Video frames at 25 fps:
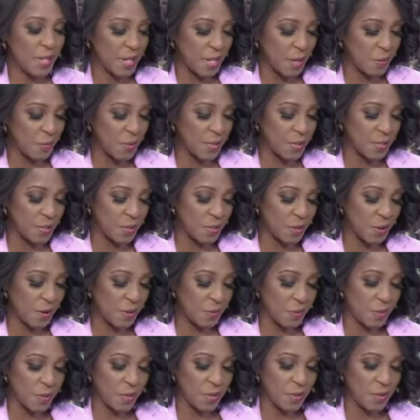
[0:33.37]
And I want to
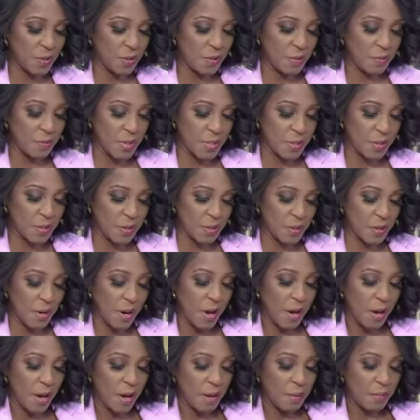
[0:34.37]
start with you, Mr.
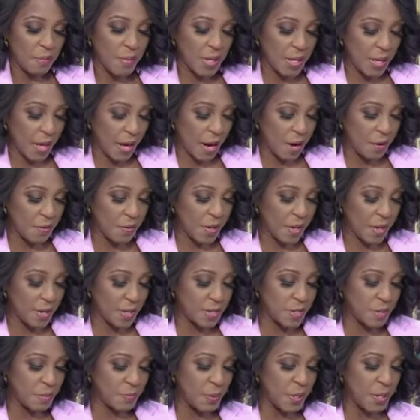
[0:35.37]

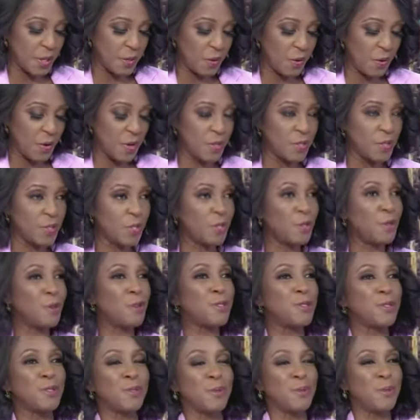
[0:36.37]
Magarias, because
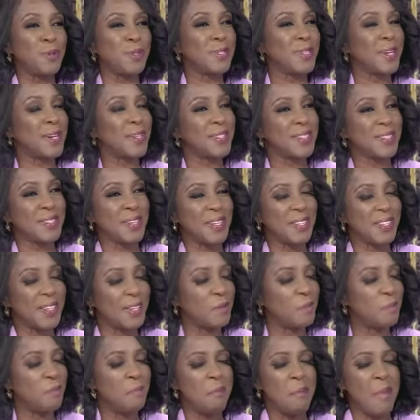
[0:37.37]
your school does
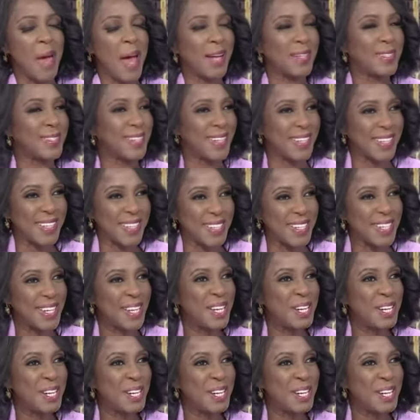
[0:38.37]
magic